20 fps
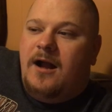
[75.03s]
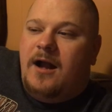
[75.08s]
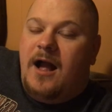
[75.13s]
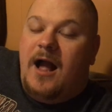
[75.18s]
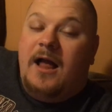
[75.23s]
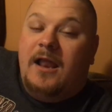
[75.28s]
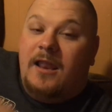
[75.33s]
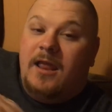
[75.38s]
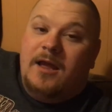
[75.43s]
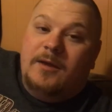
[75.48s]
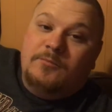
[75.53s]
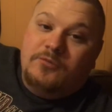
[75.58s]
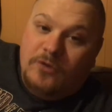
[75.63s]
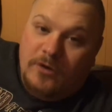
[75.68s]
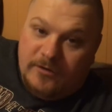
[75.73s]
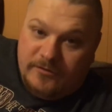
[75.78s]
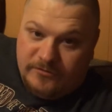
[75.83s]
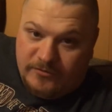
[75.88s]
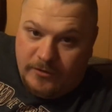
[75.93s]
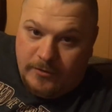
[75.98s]
I like
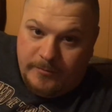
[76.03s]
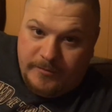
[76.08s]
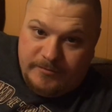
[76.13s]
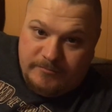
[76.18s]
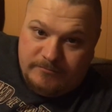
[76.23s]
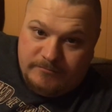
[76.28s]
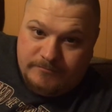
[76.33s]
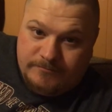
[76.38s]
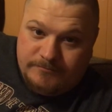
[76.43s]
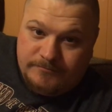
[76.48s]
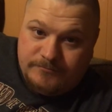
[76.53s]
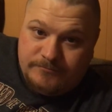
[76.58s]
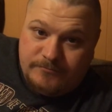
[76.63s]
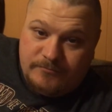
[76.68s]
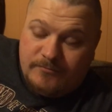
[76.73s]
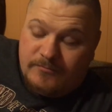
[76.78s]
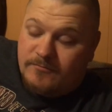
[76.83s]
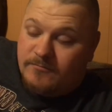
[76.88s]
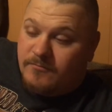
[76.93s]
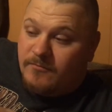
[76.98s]
Braun Strowman.
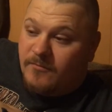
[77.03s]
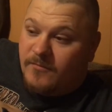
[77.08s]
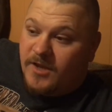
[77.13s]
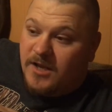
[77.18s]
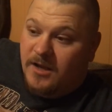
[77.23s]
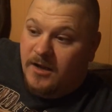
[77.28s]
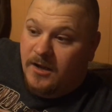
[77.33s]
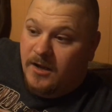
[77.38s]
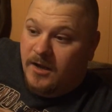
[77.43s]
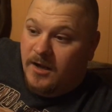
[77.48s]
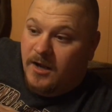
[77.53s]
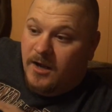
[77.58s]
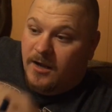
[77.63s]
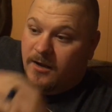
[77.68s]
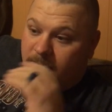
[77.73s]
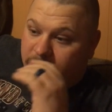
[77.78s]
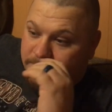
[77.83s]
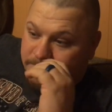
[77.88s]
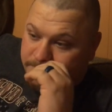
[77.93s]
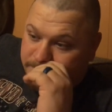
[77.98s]

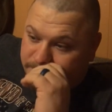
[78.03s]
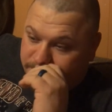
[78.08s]
And